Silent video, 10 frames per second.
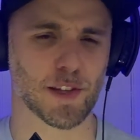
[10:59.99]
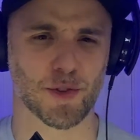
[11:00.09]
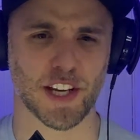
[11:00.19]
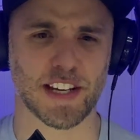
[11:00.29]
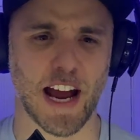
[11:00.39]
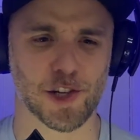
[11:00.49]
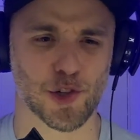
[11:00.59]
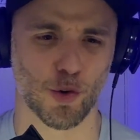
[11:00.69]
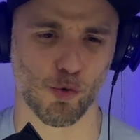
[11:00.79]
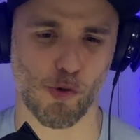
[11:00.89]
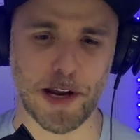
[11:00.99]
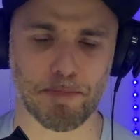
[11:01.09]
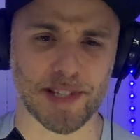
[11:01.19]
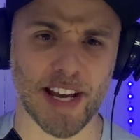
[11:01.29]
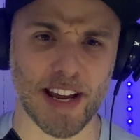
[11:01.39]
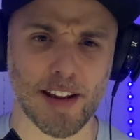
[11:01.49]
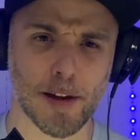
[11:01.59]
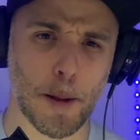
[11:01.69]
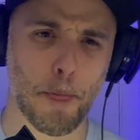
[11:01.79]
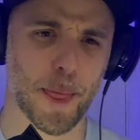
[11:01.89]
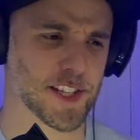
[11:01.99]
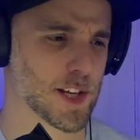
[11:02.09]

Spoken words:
It was like National Rape Day that